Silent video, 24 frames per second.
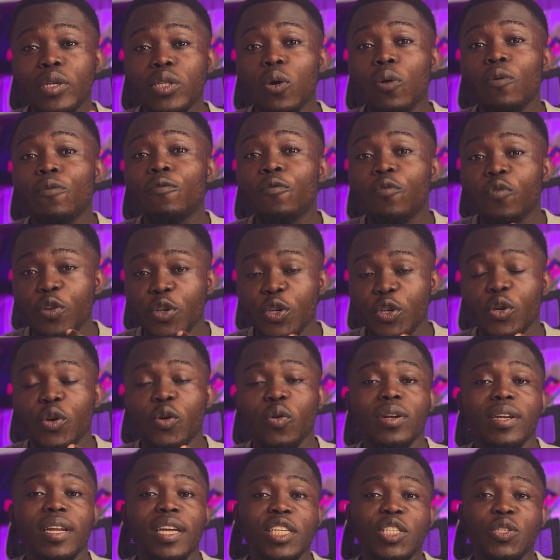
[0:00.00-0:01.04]
of who you
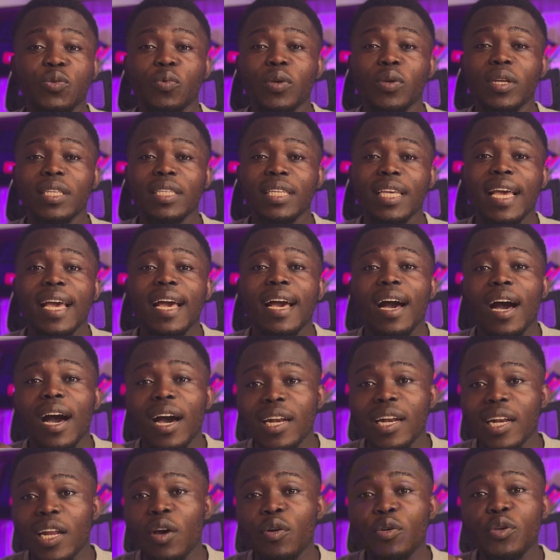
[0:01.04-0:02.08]
connect with
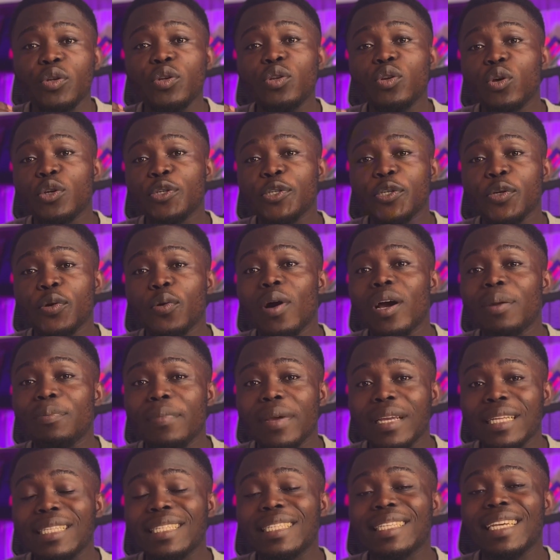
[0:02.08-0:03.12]
and how you nurture and
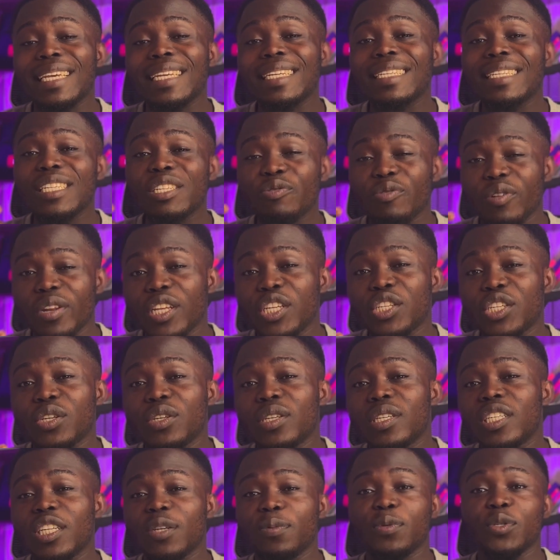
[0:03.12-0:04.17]
maintain these
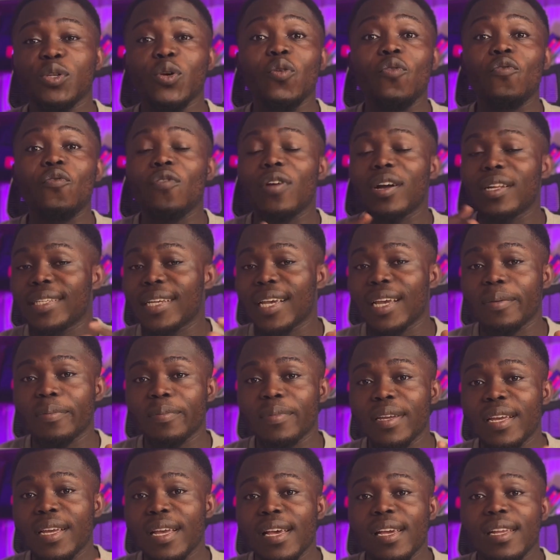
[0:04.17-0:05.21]
relationships over time.
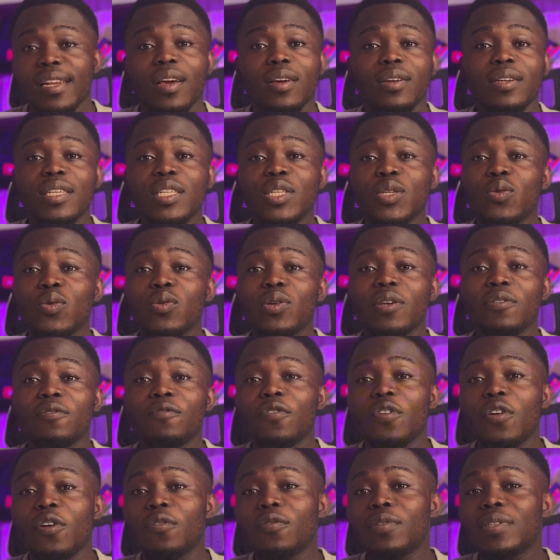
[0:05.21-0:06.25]
Now, this could
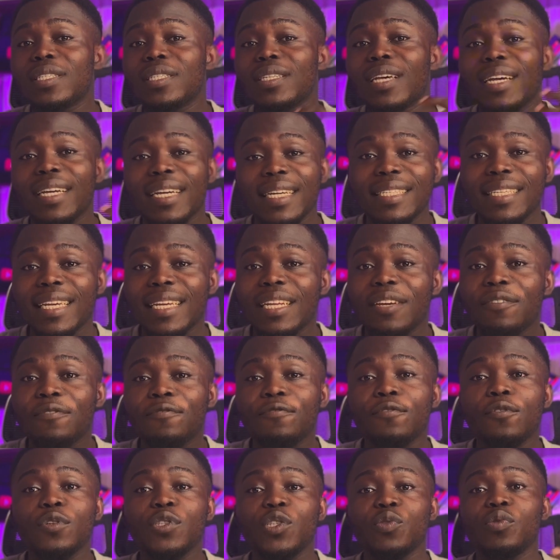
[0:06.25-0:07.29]
involve targeted
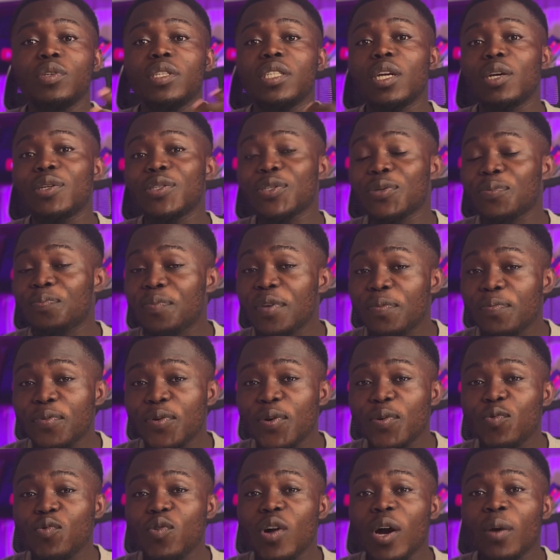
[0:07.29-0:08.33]
effort to reach out to
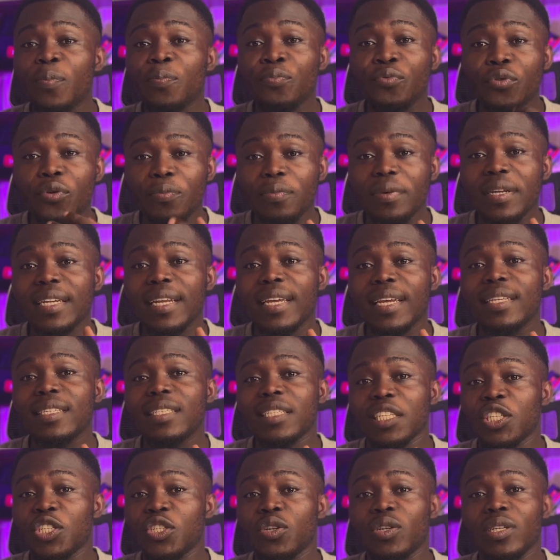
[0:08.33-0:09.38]
people who are prominent
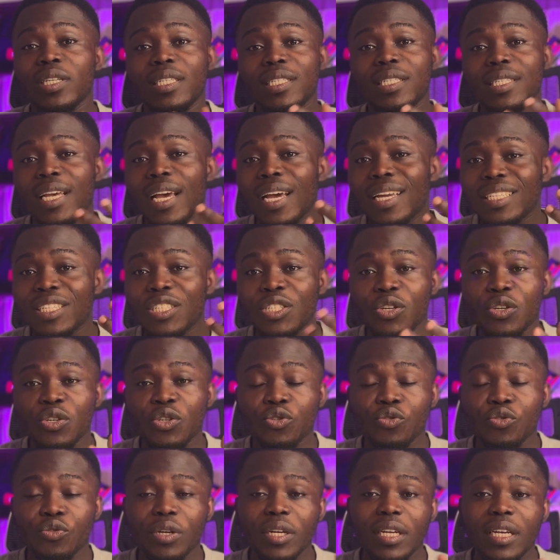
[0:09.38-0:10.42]
in your desired
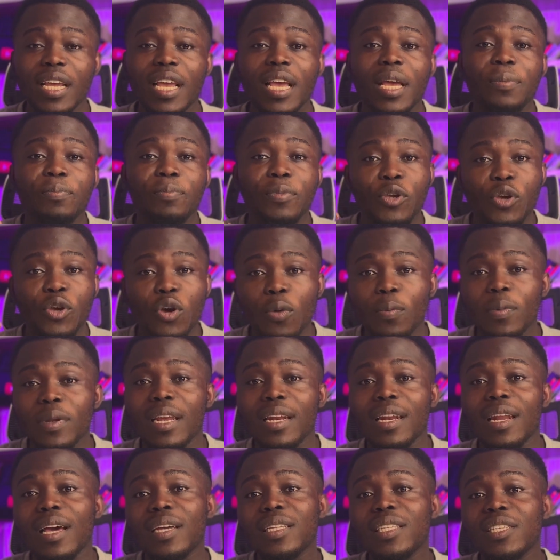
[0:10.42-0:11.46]
industry, becoming
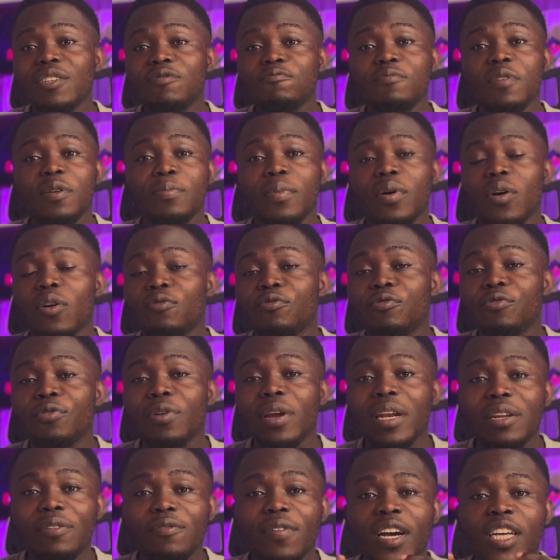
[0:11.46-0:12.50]
an active member of
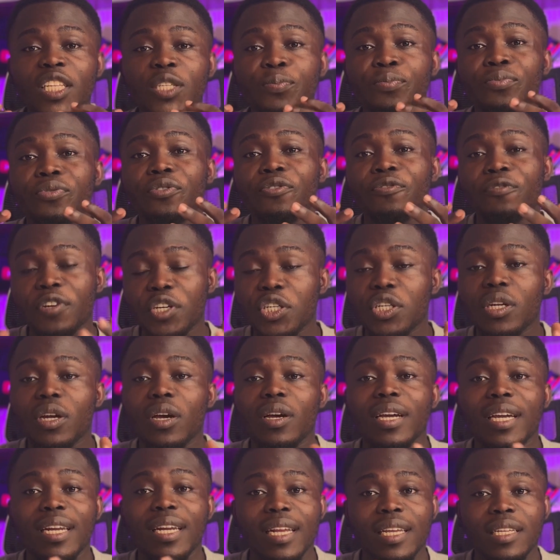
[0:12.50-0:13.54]
relevant professional
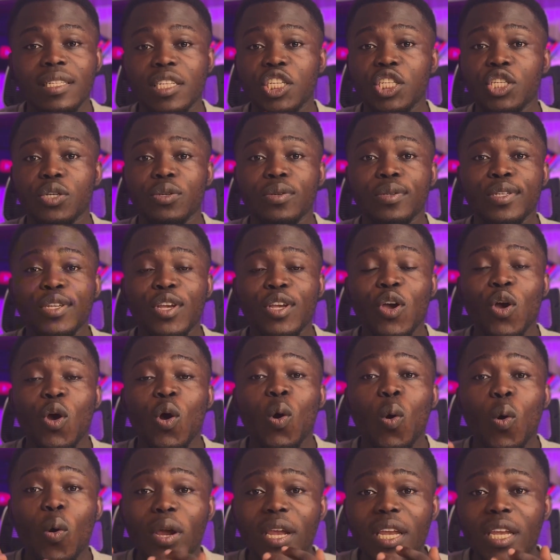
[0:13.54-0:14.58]
organizations,
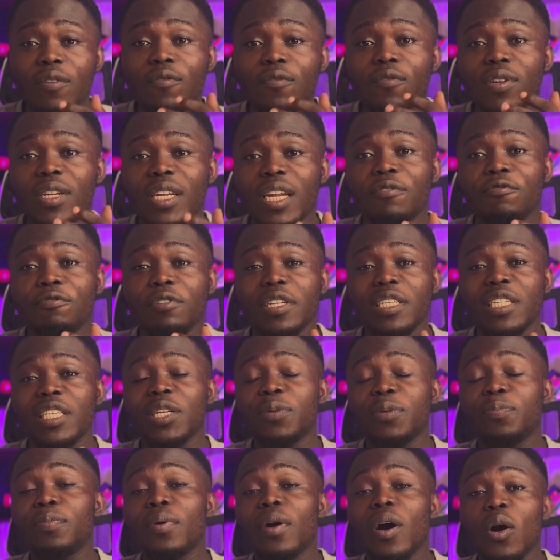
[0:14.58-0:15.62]
or even leveraging the
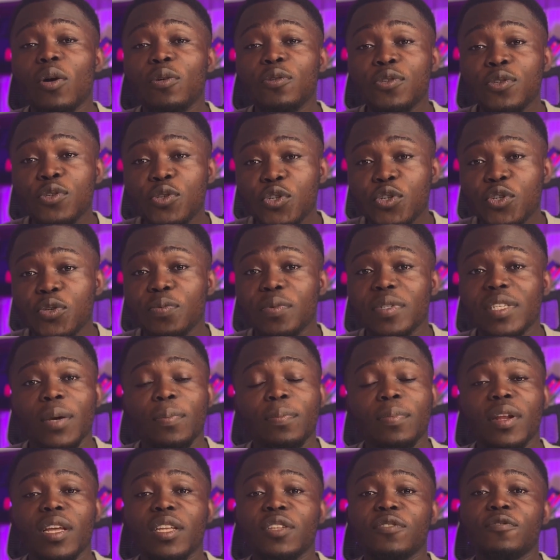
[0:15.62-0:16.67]
power of social media
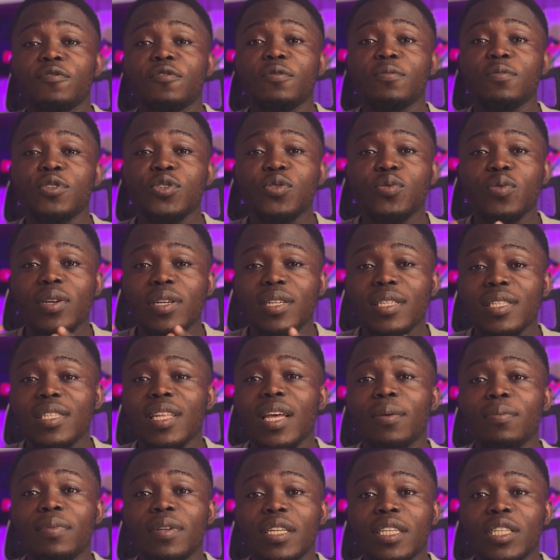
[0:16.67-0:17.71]
platforms to
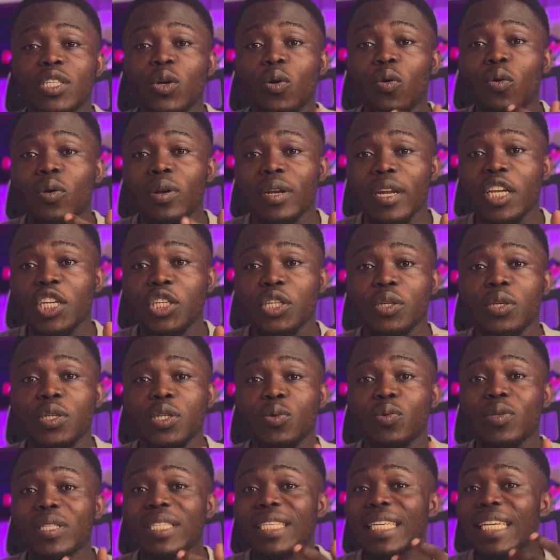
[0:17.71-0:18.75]
establish connections
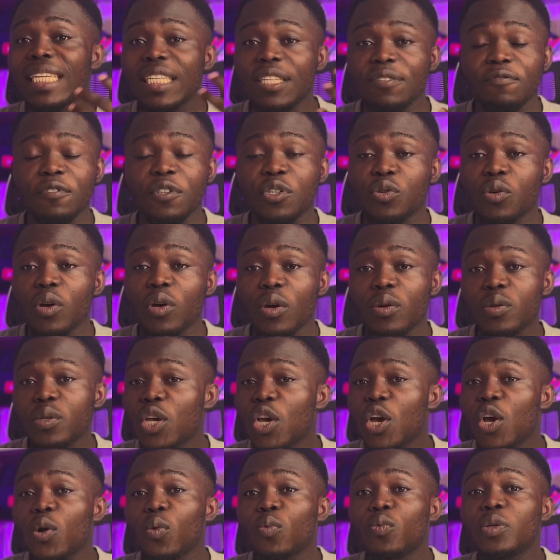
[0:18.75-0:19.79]
with individuals
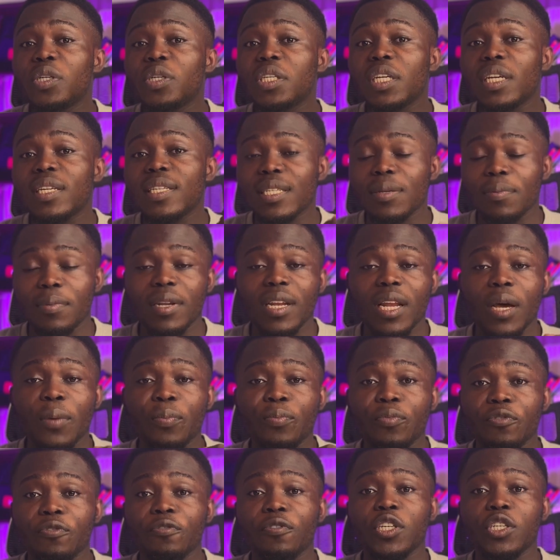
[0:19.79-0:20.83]
who share similar
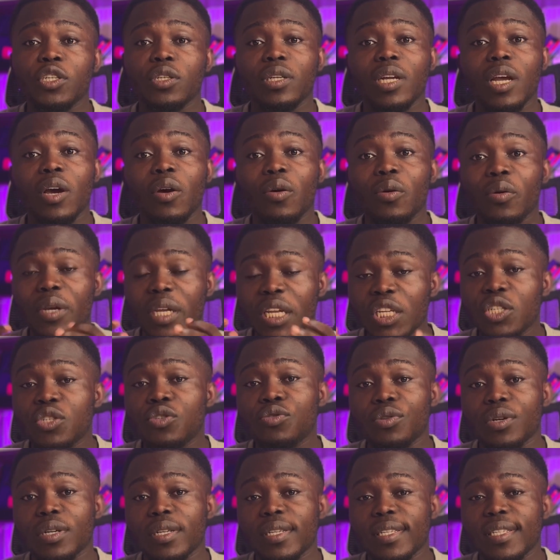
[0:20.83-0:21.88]
professional
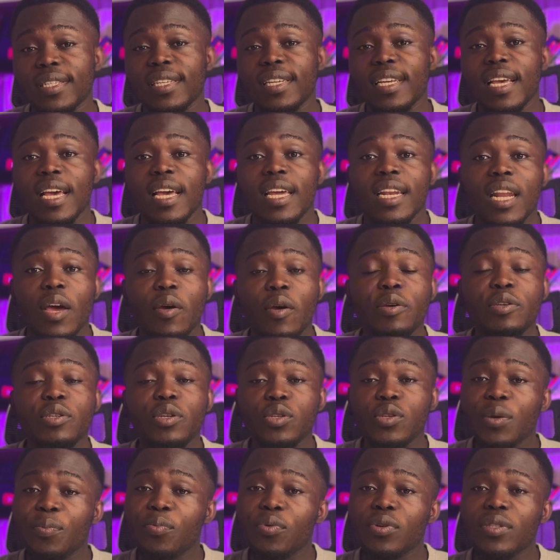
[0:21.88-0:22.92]
interests. Now, it's
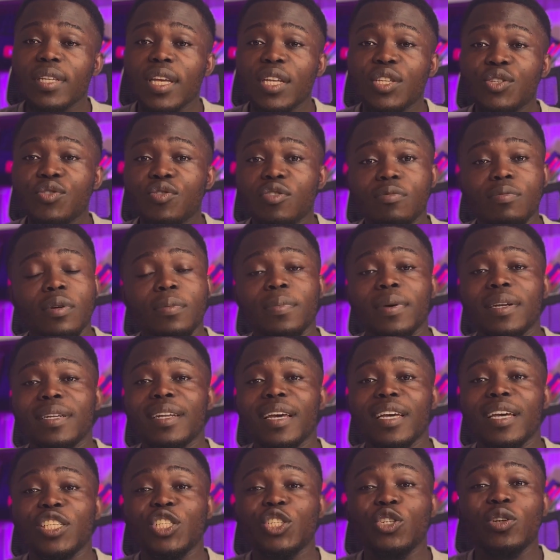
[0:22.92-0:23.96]
also important to remember
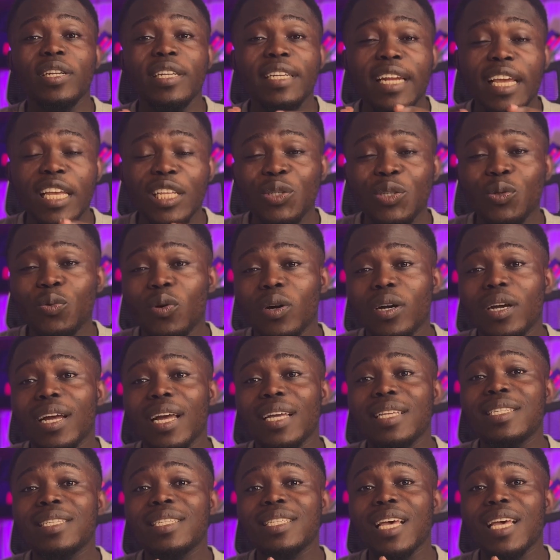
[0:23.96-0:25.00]
that your network
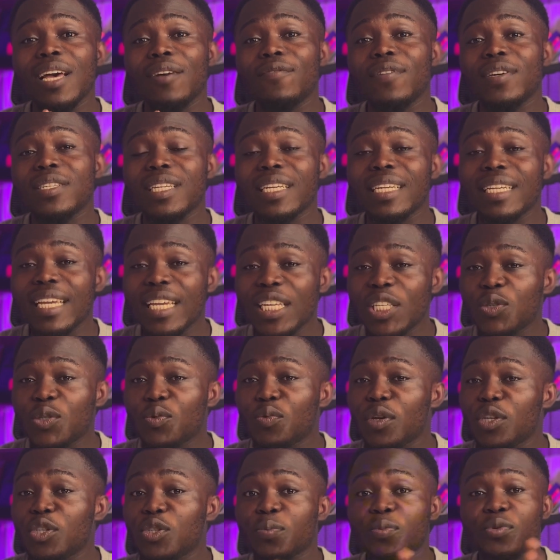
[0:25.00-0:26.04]
can serve as a
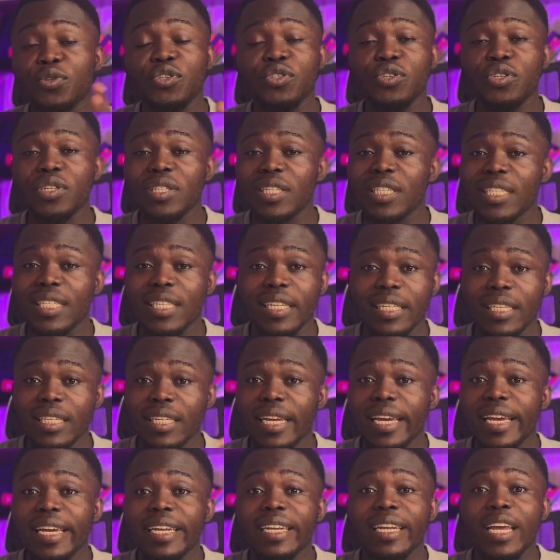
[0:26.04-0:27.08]
gateway to opportunities
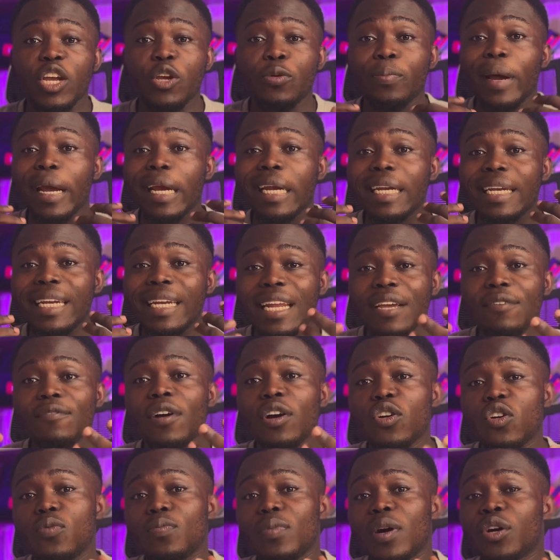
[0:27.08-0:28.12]
that you might never
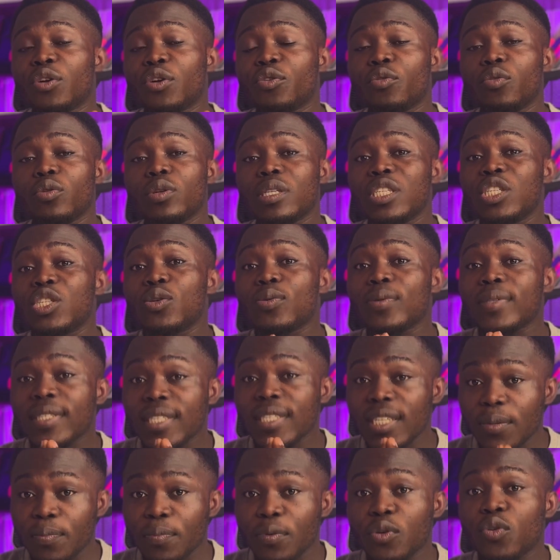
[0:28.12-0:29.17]
come across in your
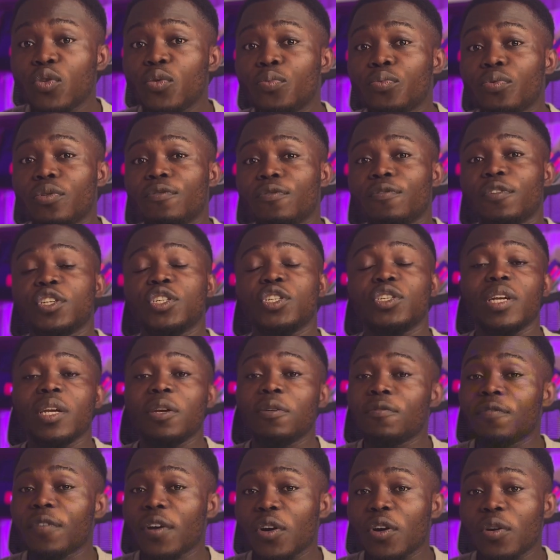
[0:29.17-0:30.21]
typical professional
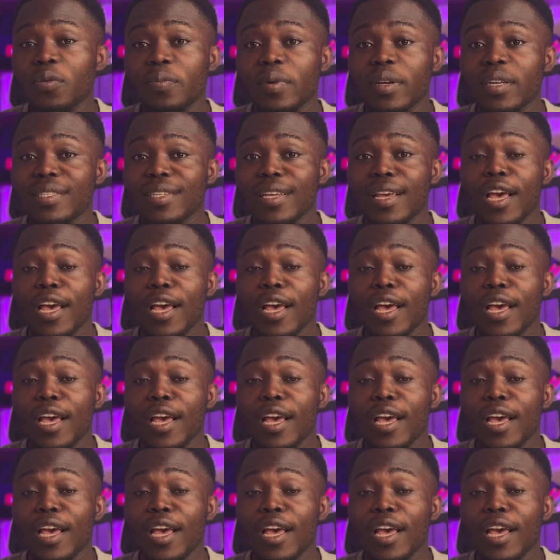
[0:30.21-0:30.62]
environment.